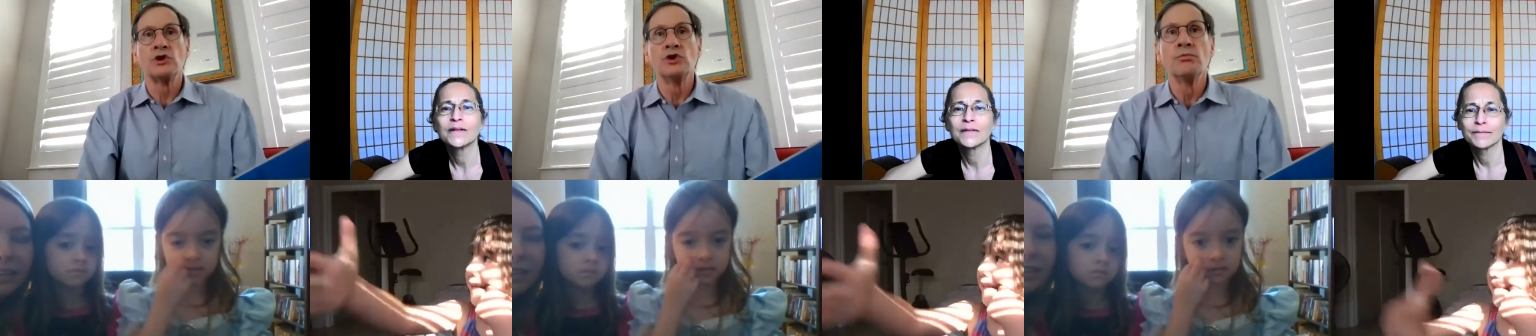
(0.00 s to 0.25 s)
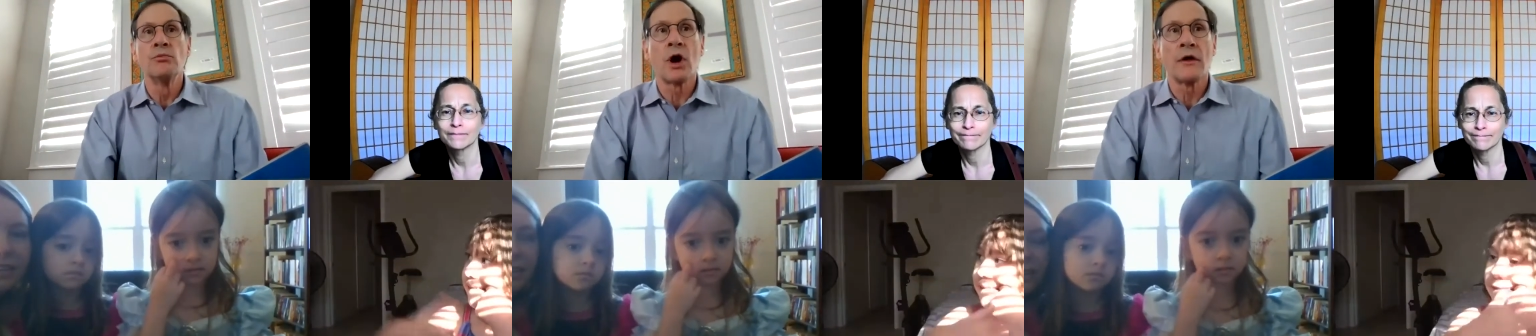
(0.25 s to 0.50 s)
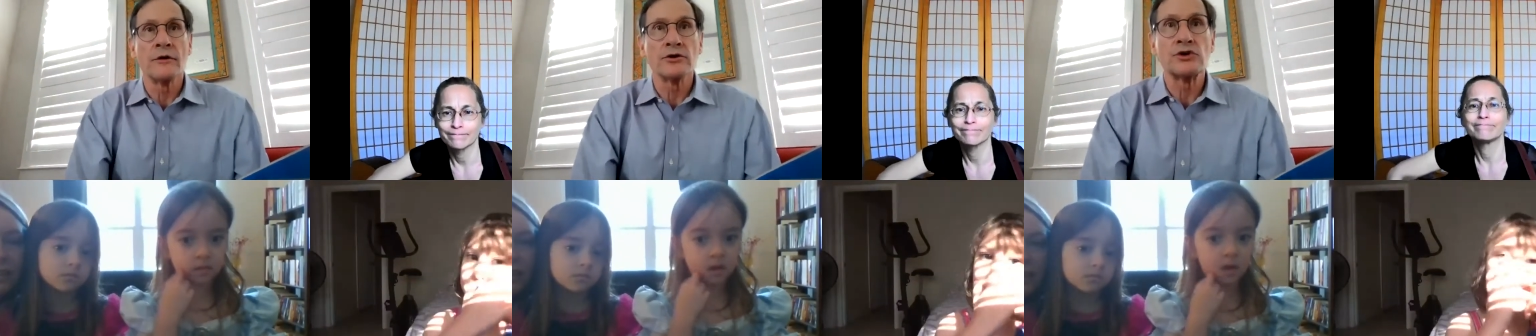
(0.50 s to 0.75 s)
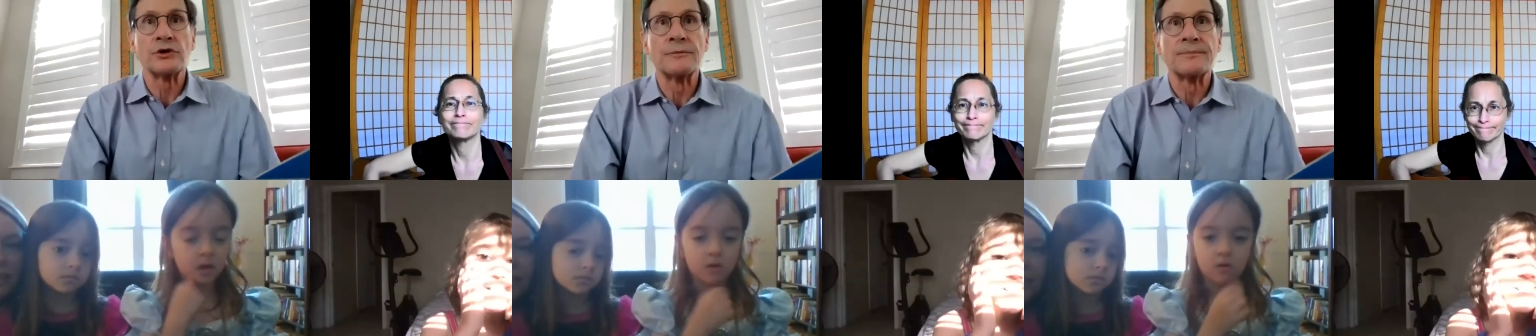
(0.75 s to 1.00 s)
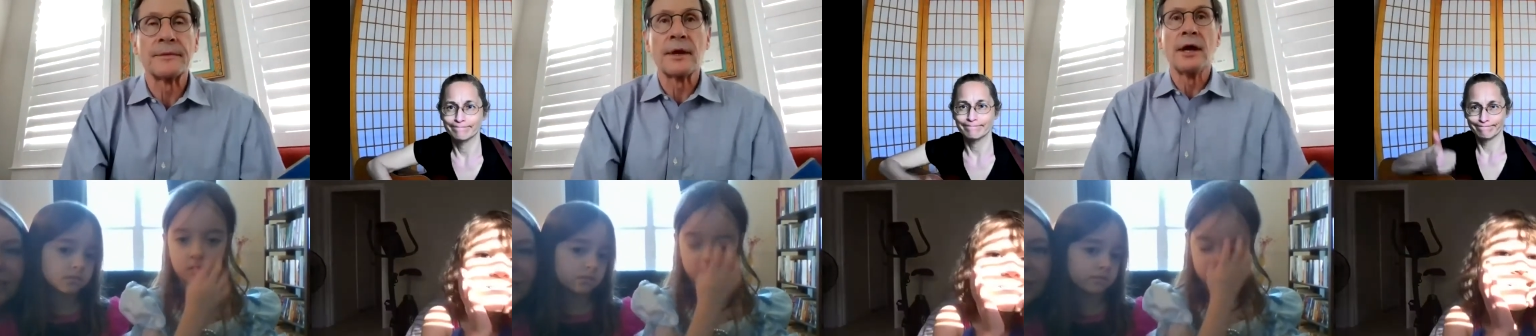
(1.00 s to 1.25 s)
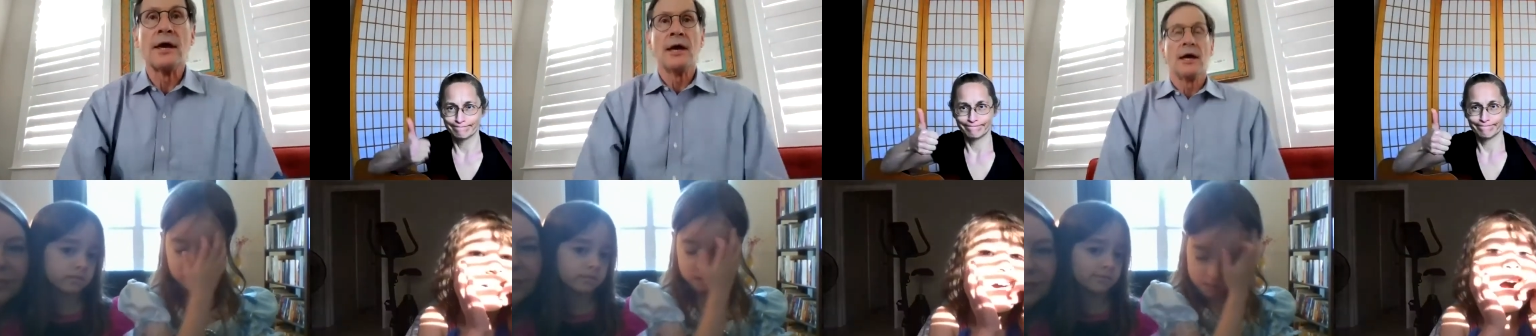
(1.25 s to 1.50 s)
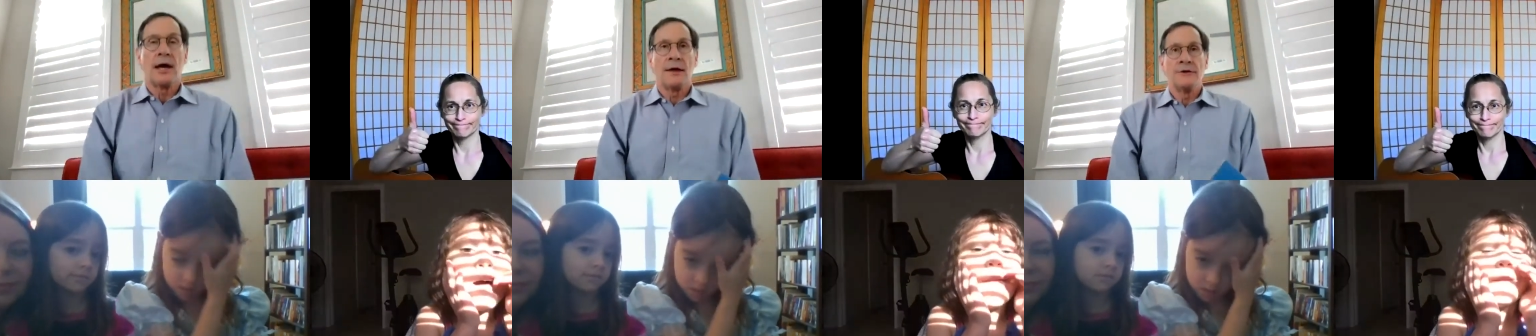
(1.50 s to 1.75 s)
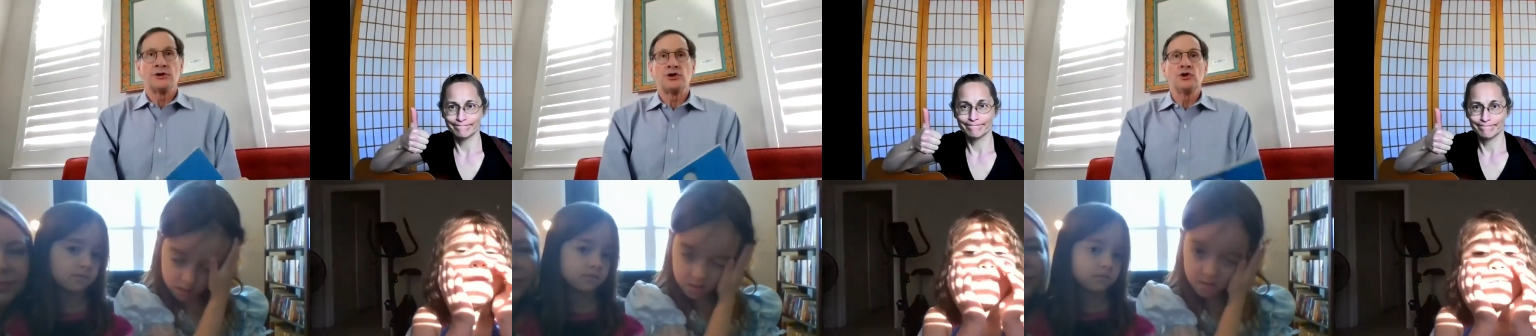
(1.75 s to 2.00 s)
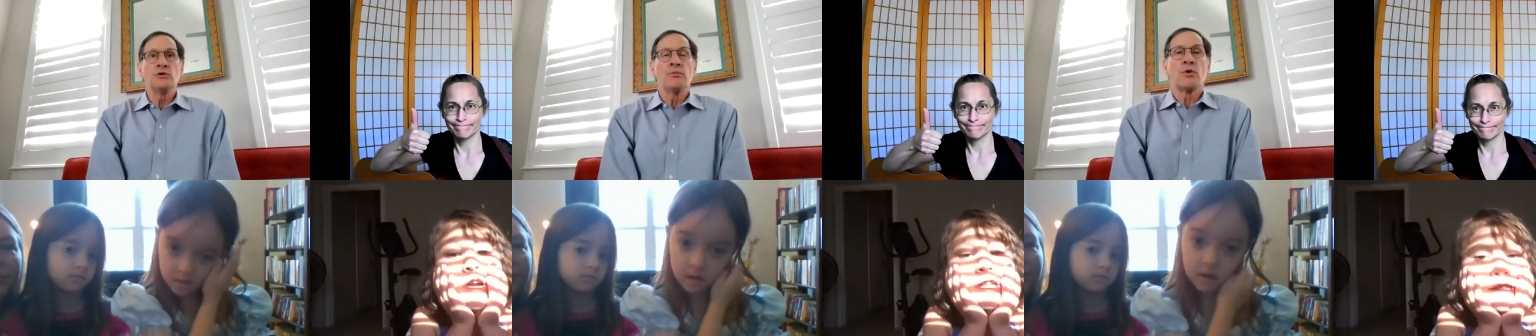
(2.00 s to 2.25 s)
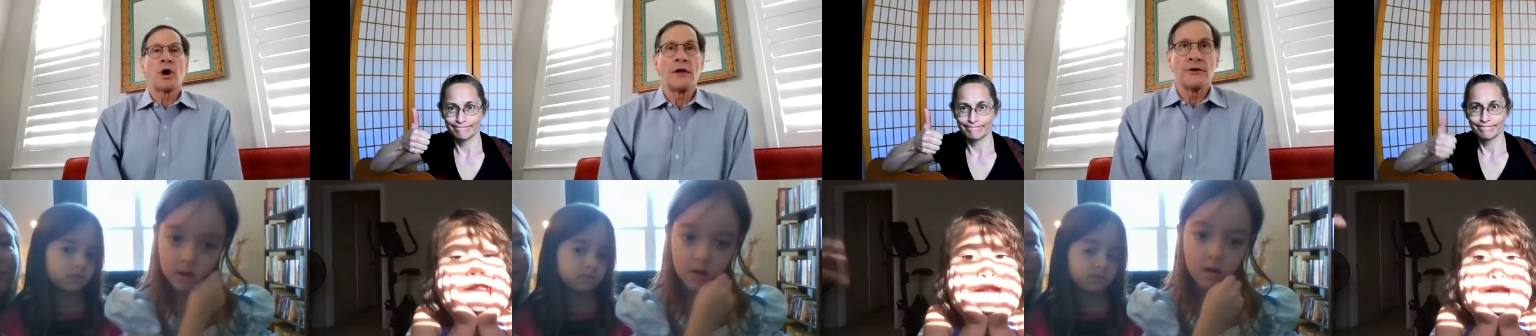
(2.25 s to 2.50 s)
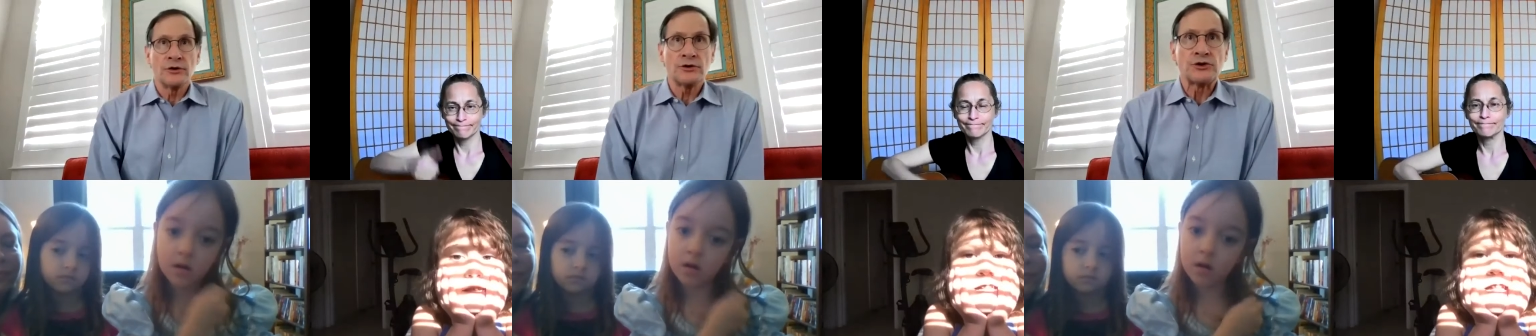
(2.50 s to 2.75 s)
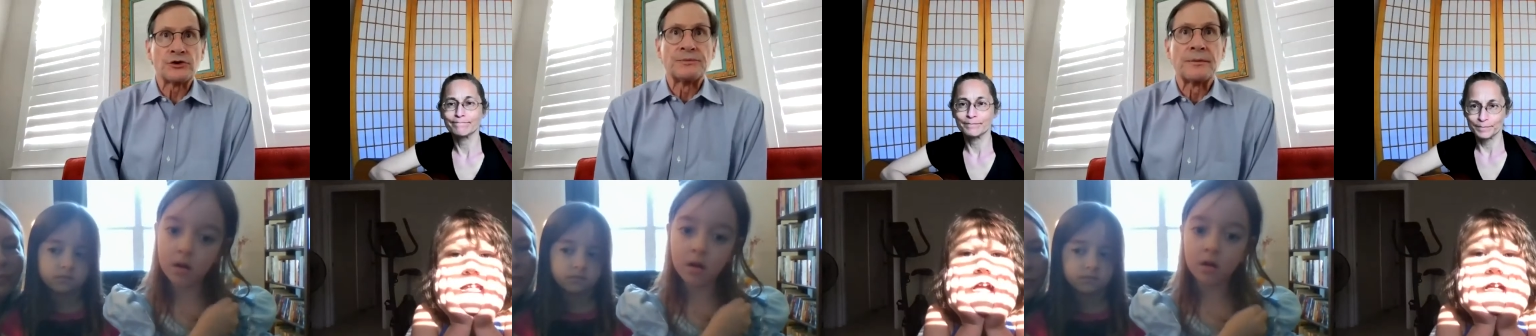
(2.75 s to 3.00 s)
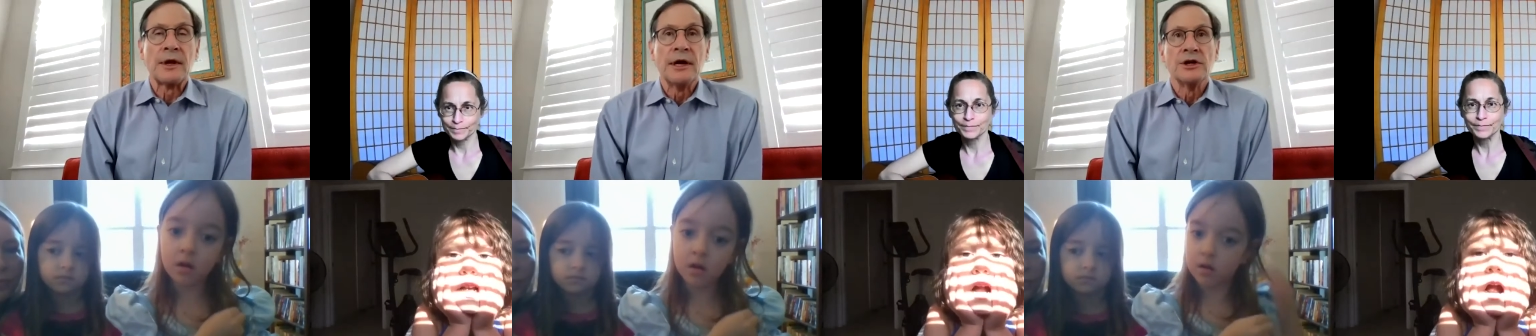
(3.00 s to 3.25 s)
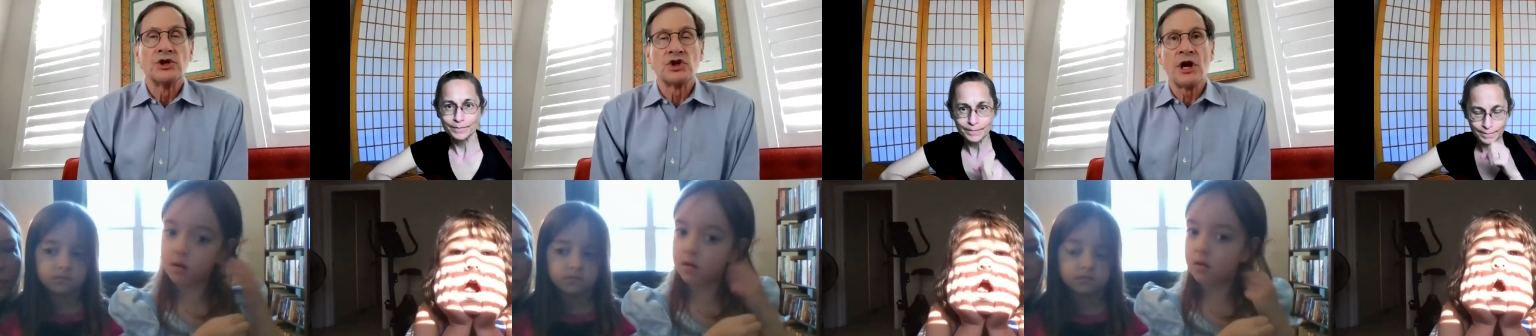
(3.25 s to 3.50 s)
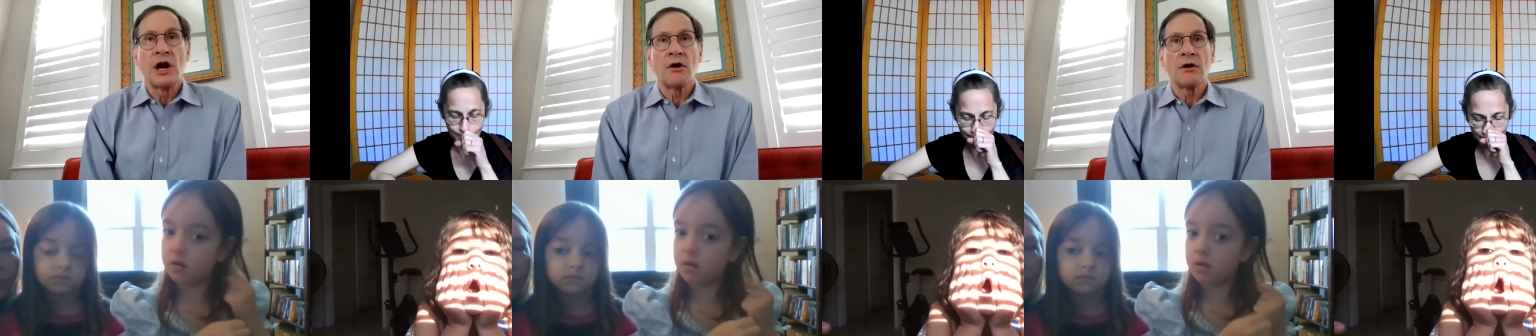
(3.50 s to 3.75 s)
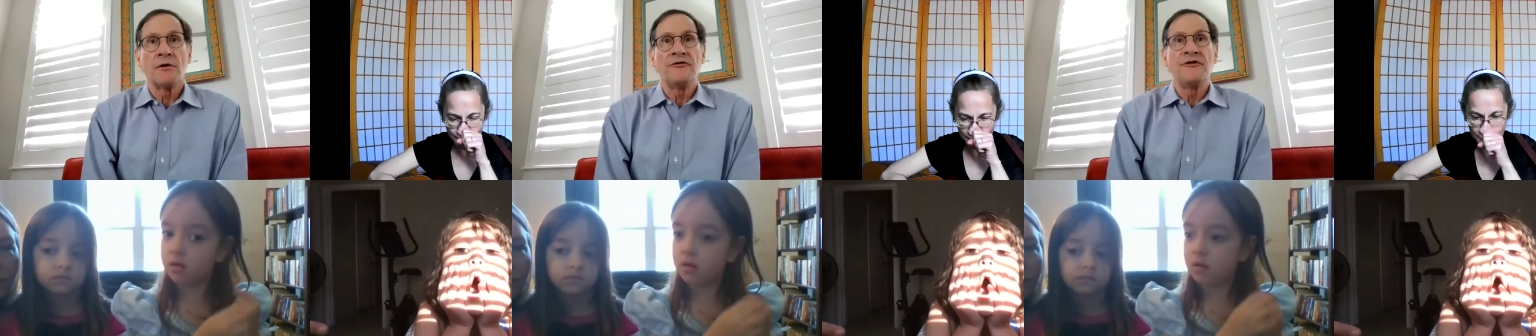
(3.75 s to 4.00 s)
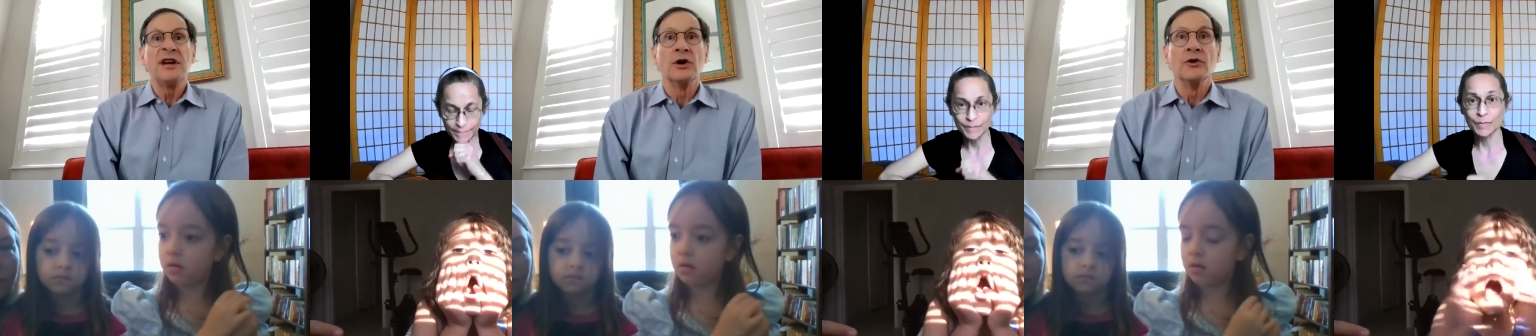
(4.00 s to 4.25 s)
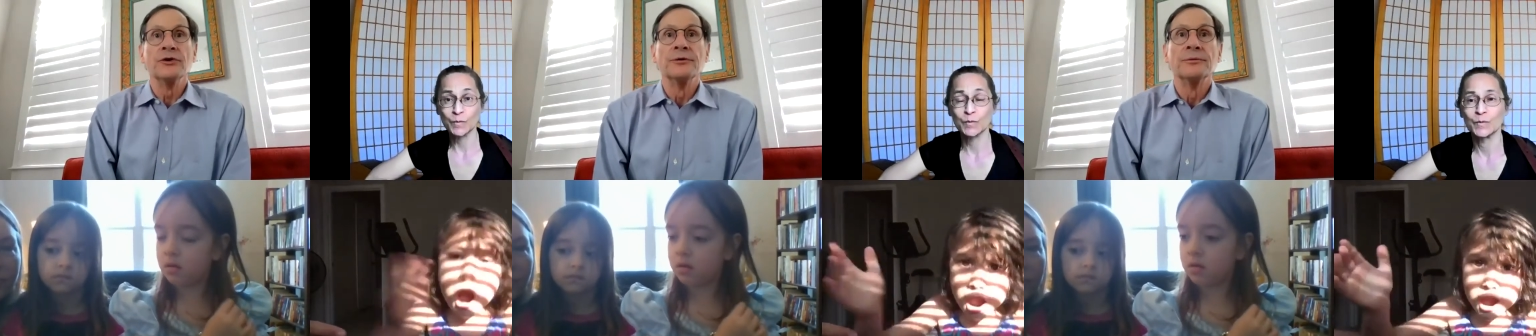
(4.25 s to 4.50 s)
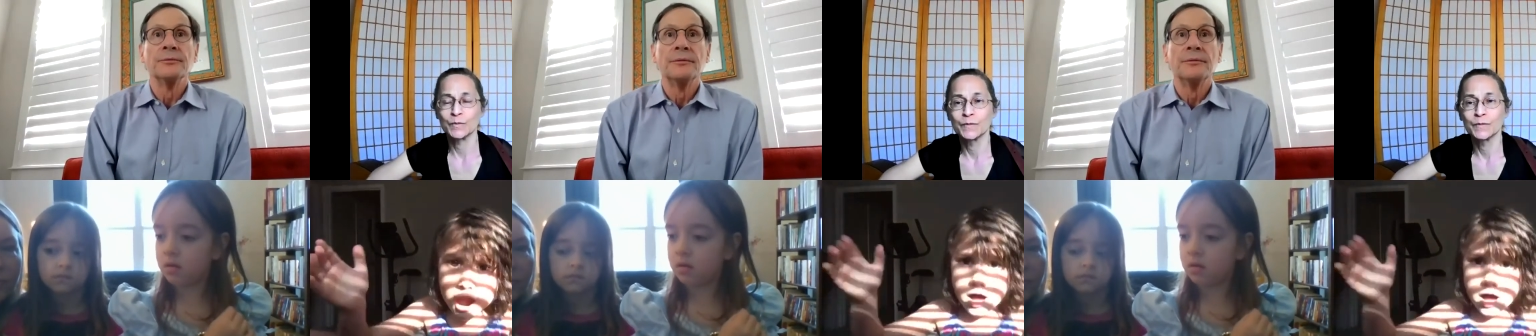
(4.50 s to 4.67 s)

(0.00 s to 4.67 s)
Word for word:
Speaker 1: two brothers. And the two brothers share a field.